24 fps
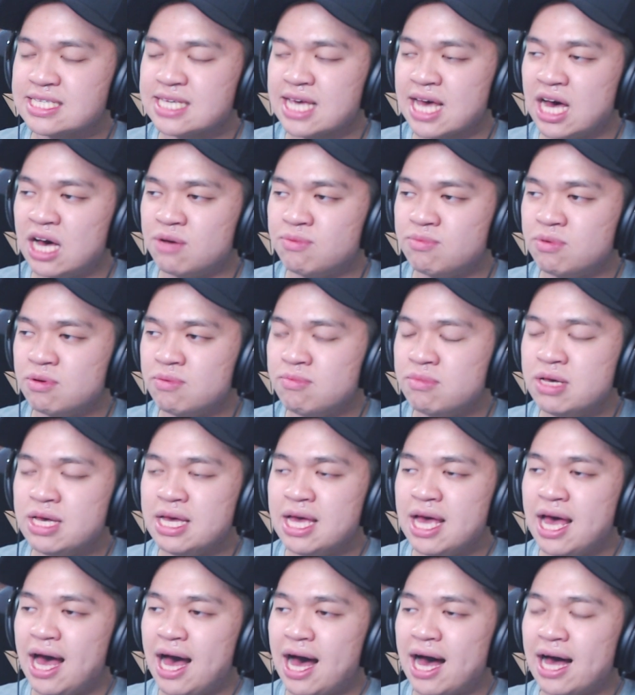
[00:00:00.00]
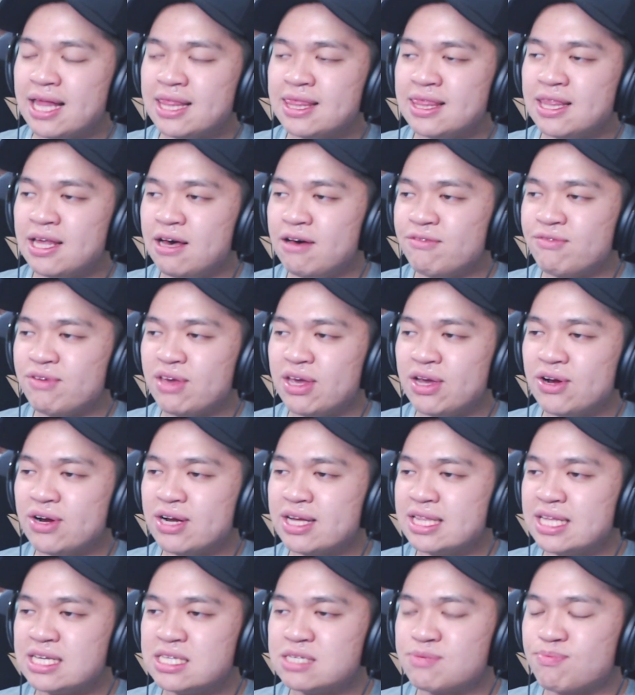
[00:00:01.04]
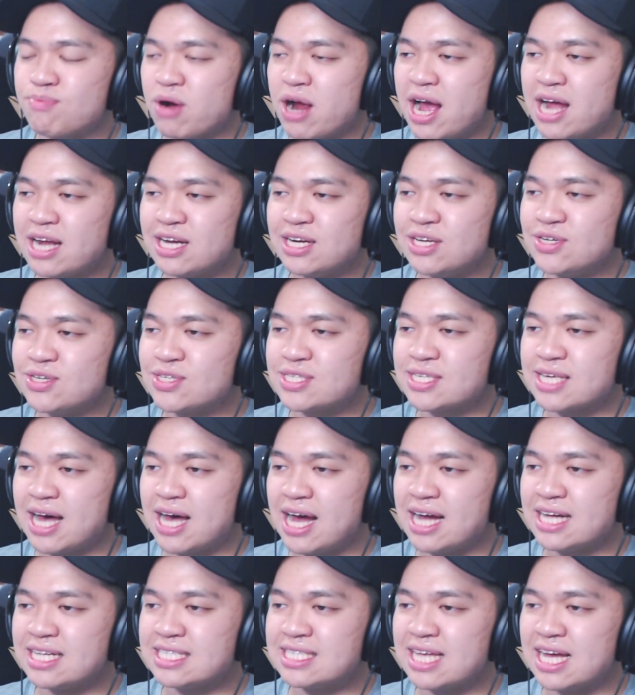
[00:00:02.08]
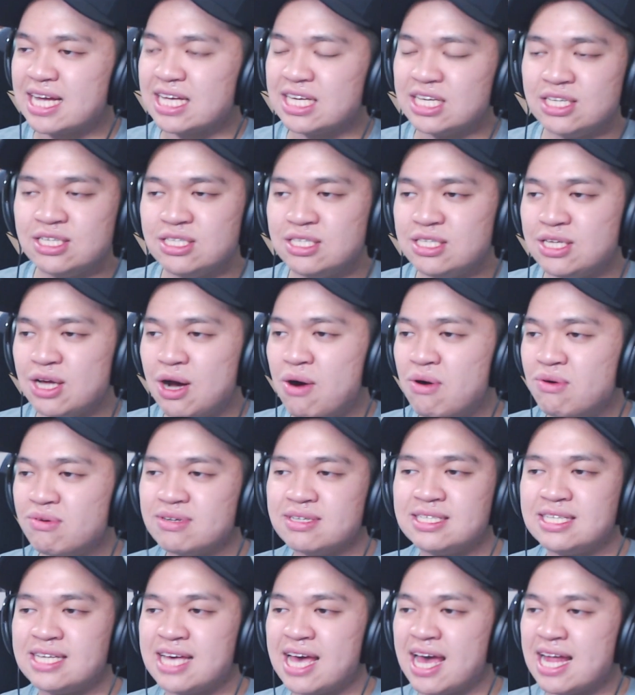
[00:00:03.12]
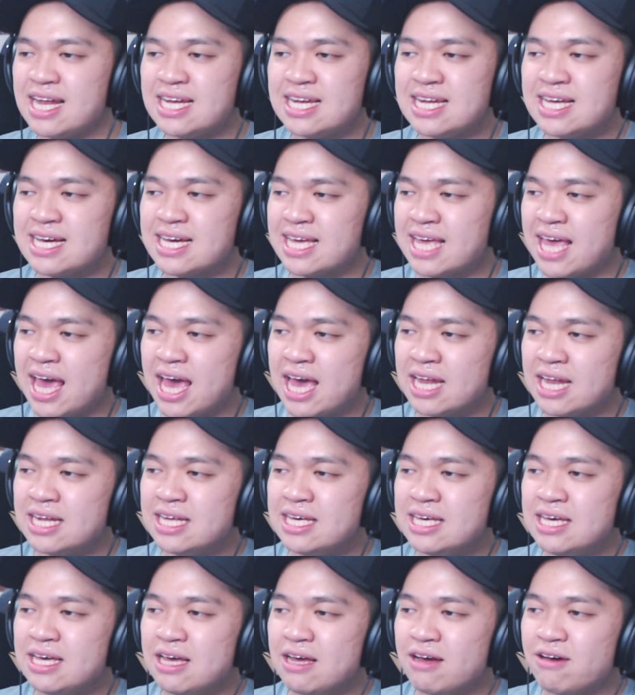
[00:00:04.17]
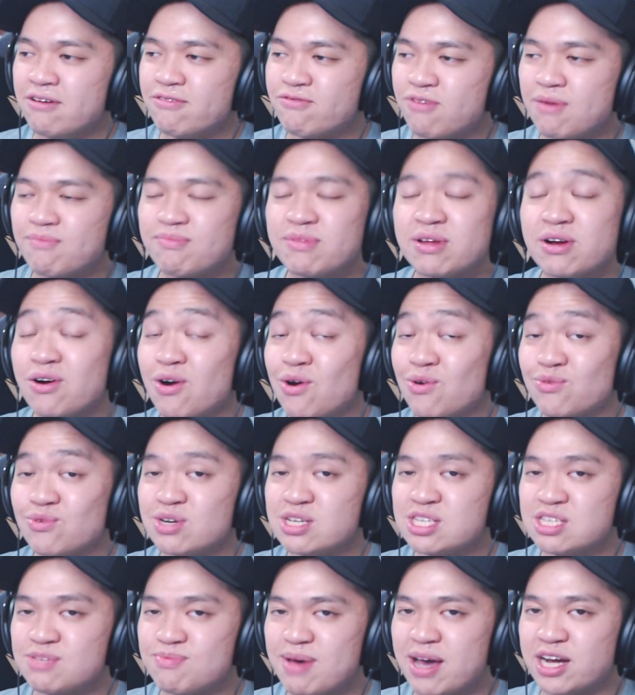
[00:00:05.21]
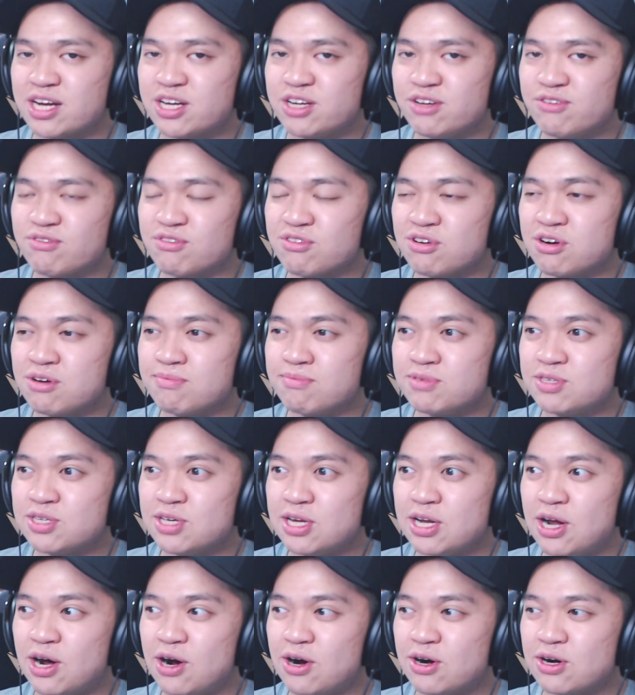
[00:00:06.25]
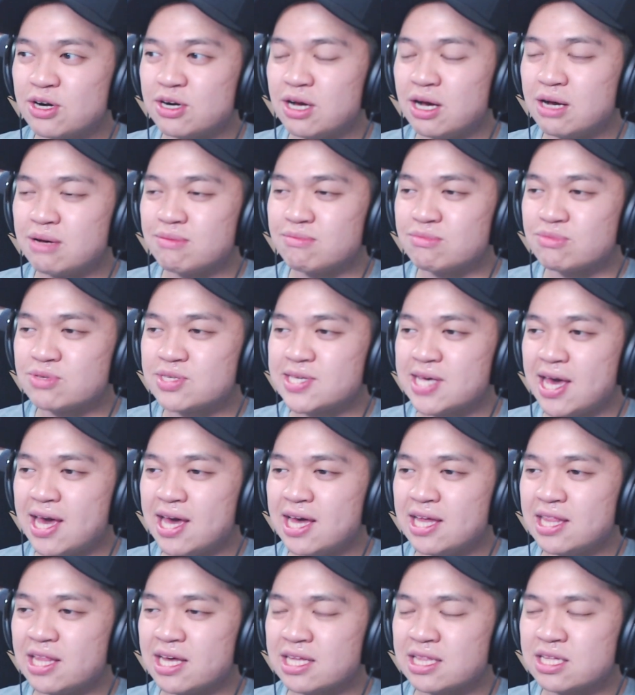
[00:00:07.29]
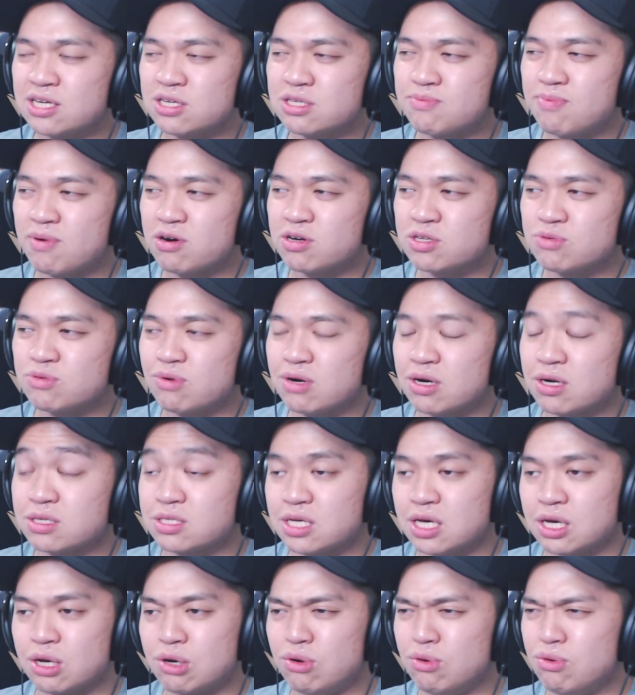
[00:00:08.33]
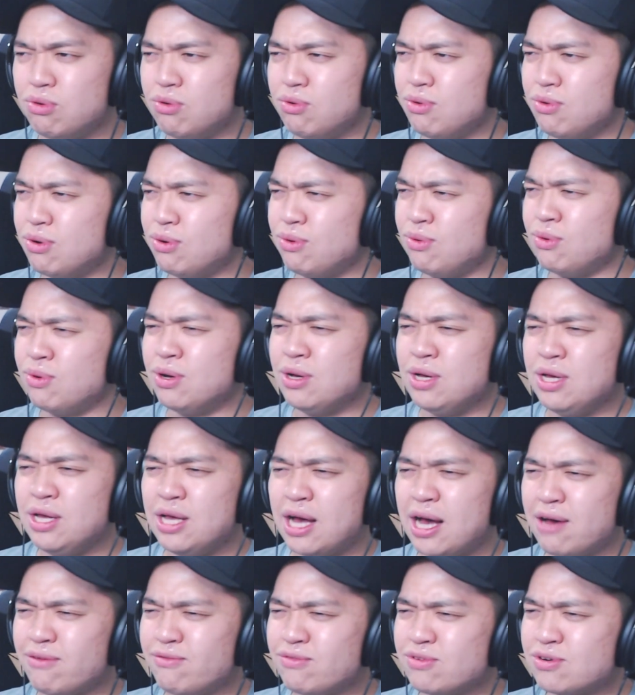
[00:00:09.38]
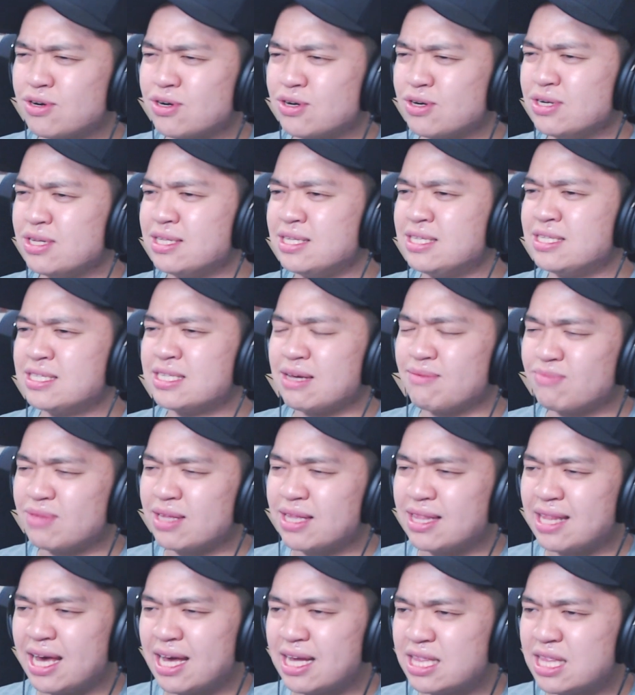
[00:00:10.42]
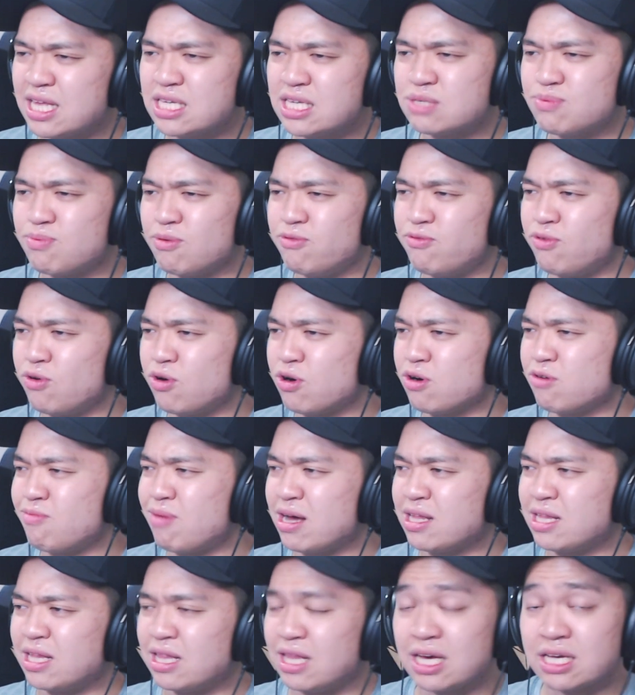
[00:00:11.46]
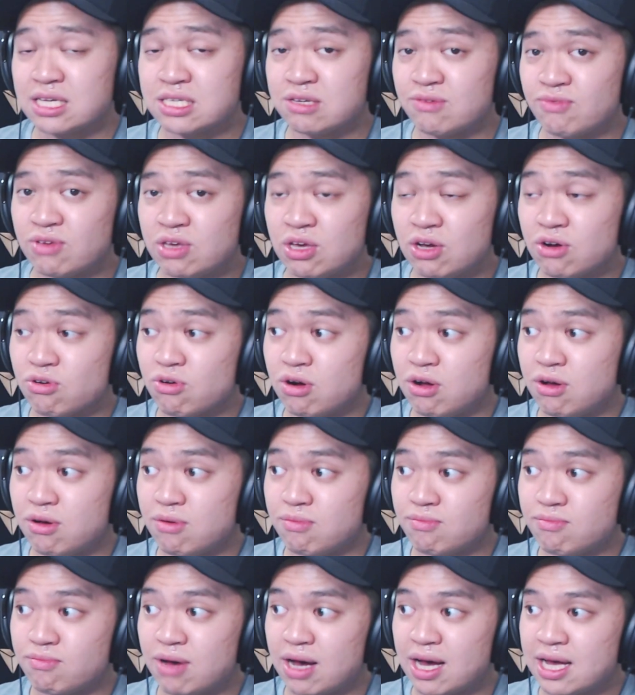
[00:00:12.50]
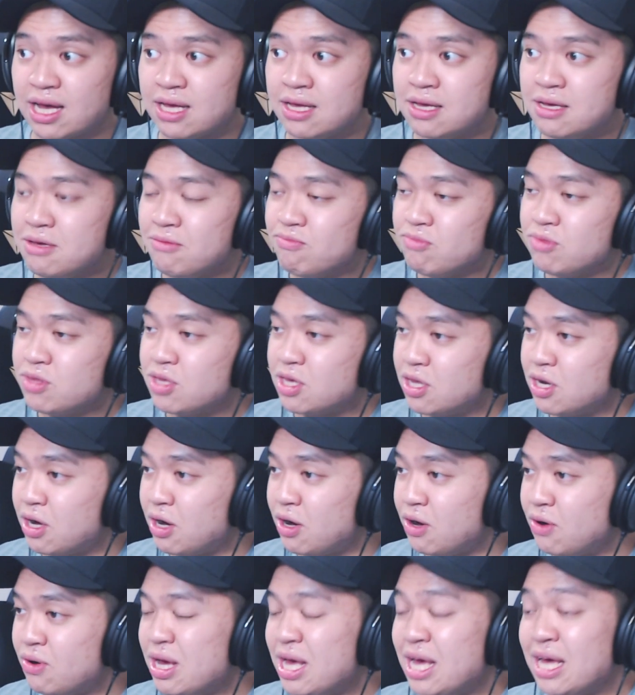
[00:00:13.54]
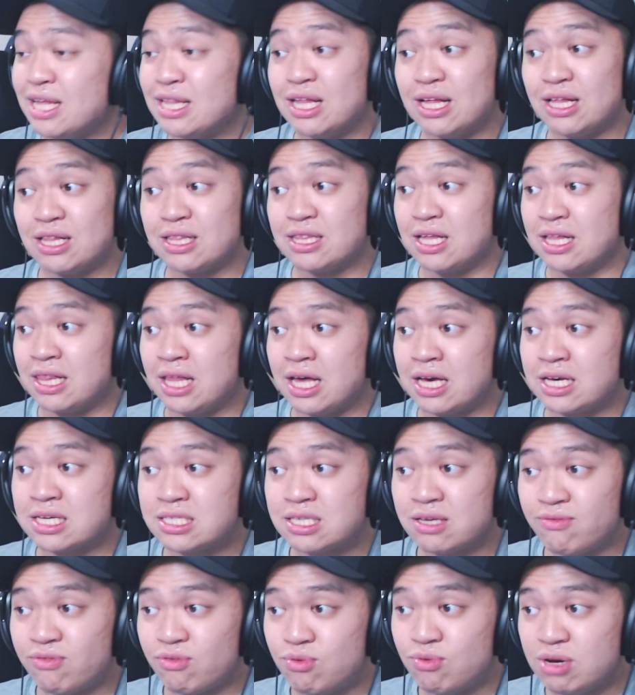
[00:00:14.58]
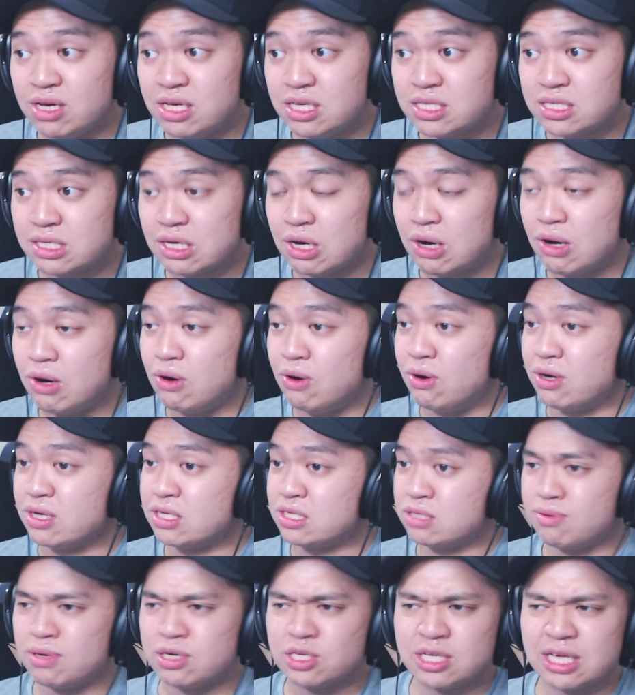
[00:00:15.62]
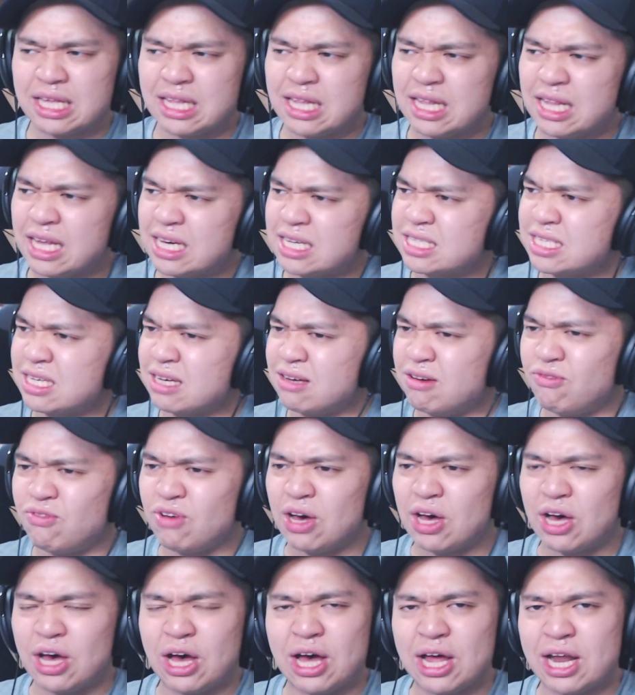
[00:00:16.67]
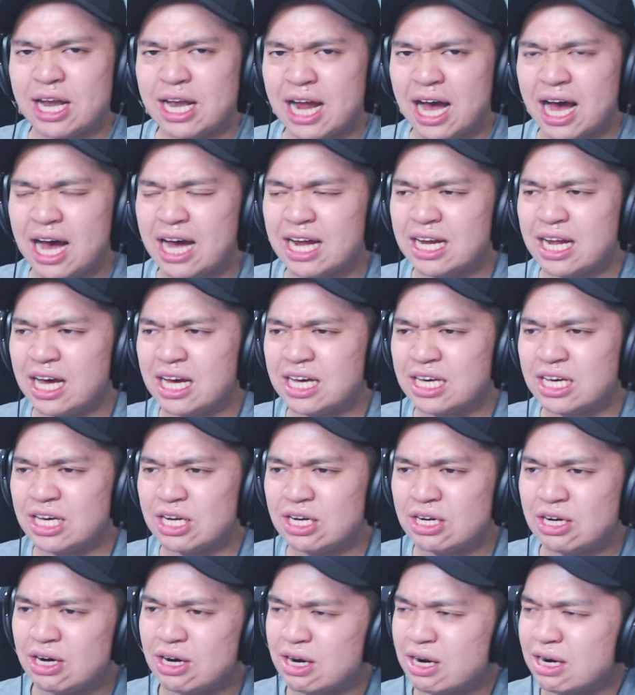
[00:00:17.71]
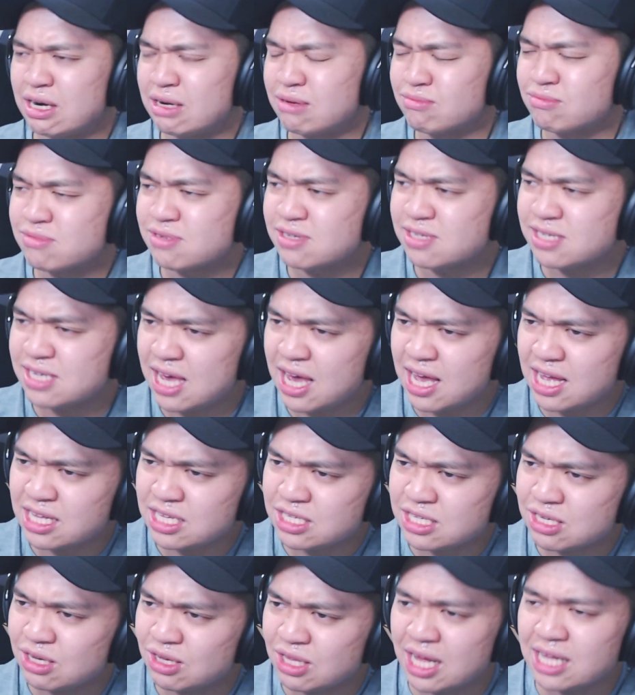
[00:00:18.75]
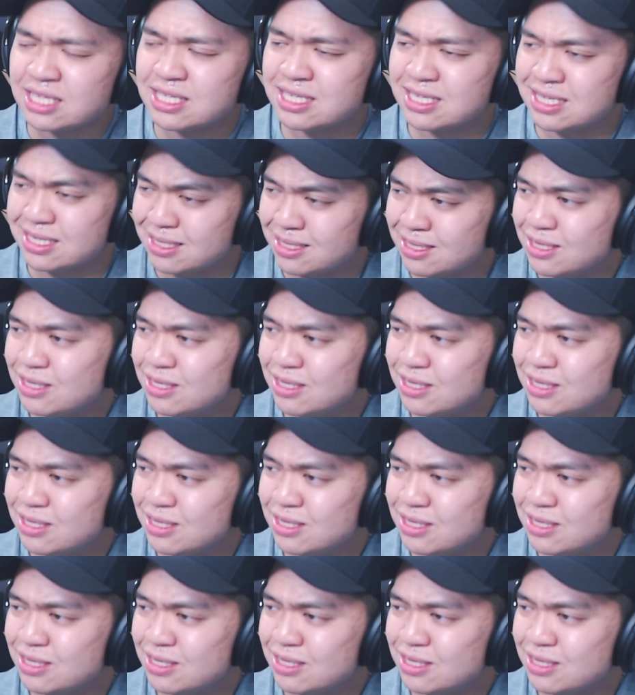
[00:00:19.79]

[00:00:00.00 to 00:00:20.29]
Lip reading: album, I love hearing these brand new sides that you don't tend to get from their own respective groups, you know what I'm saying? Like, there's parts where it's like, ooh, I haven't heard something like this before by the likes of Yeoreum, by, you know, the likes of Hwiseo, especially the likes of Nana, you know what I'm saying? So that's